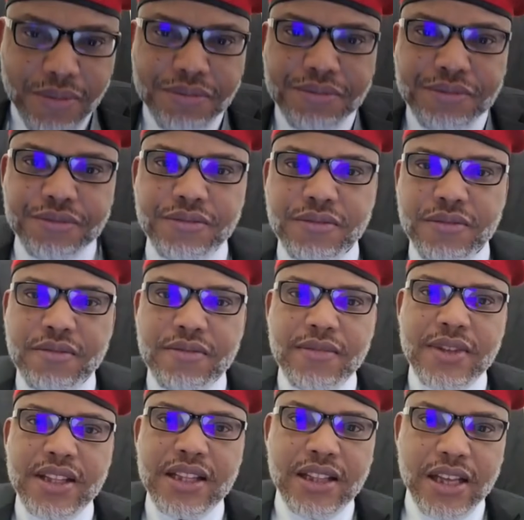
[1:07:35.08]
them,
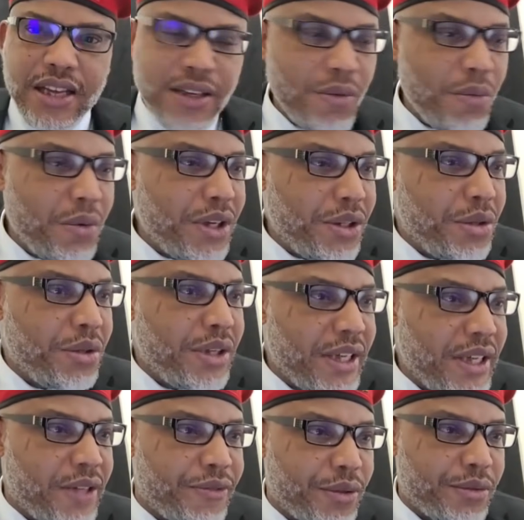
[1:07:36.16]
then we do
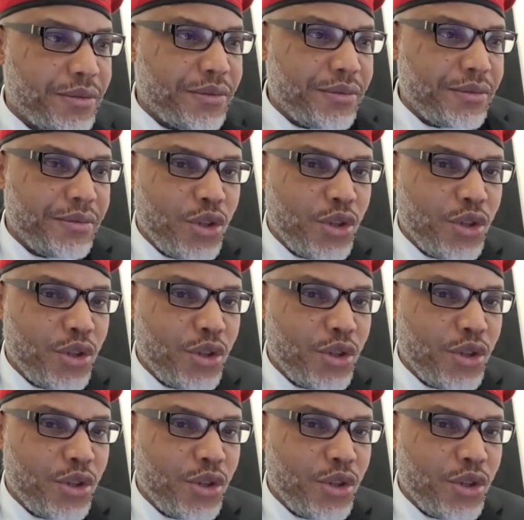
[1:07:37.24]
the needful.